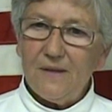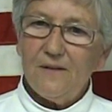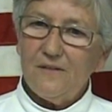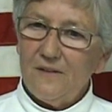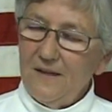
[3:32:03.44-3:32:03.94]

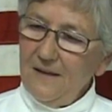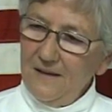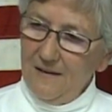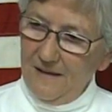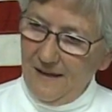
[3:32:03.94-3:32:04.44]
because."
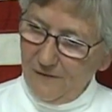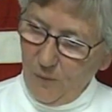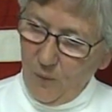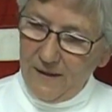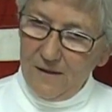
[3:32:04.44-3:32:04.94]
It has
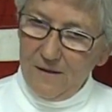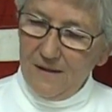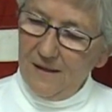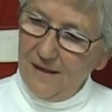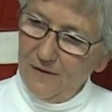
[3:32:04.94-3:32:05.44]
a wind.
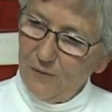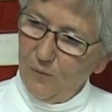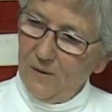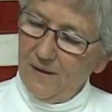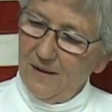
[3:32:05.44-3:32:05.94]
It has
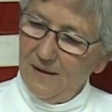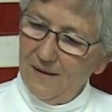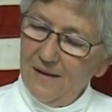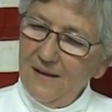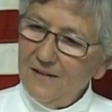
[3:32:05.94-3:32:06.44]
a. Uh,
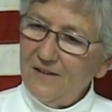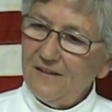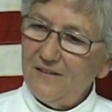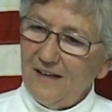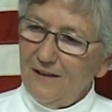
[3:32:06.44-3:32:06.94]
it's
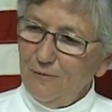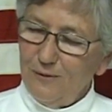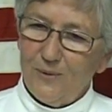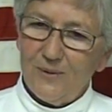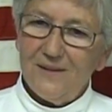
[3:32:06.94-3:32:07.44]
on the second
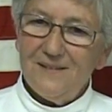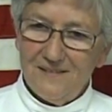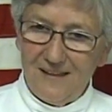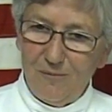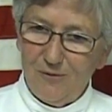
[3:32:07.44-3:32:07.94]
floor,
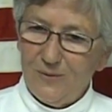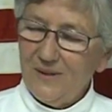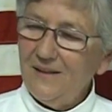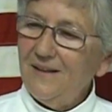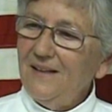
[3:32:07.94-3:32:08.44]
top
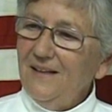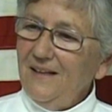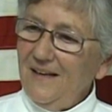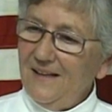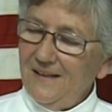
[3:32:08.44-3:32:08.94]
floor,
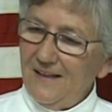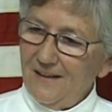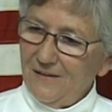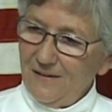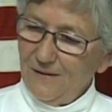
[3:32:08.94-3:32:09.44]
and it
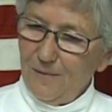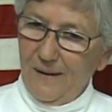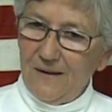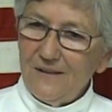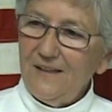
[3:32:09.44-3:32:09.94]
has a little
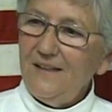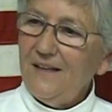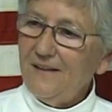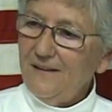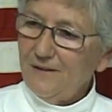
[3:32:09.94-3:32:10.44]

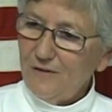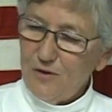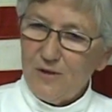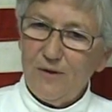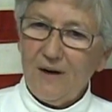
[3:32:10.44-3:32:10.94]
balcony, and there's a
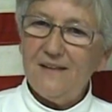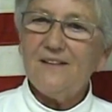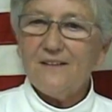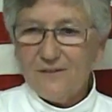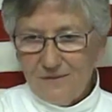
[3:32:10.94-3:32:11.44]
tree right
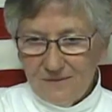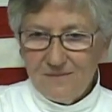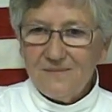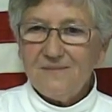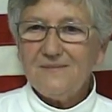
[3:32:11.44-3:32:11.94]
there. So and a
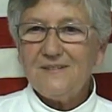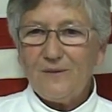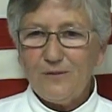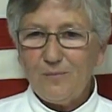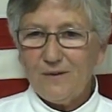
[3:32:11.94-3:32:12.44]
view. That
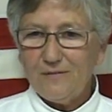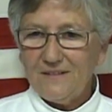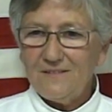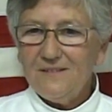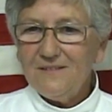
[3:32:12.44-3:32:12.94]
mm-hmm. was
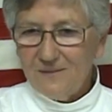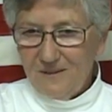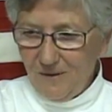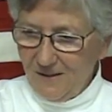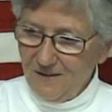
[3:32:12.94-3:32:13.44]
perfect.
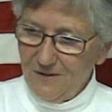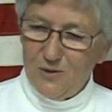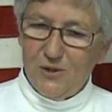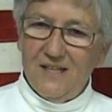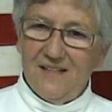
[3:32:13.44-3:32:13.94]
He wanted his
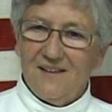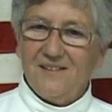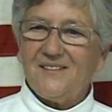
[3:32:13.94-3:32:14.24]
tree there.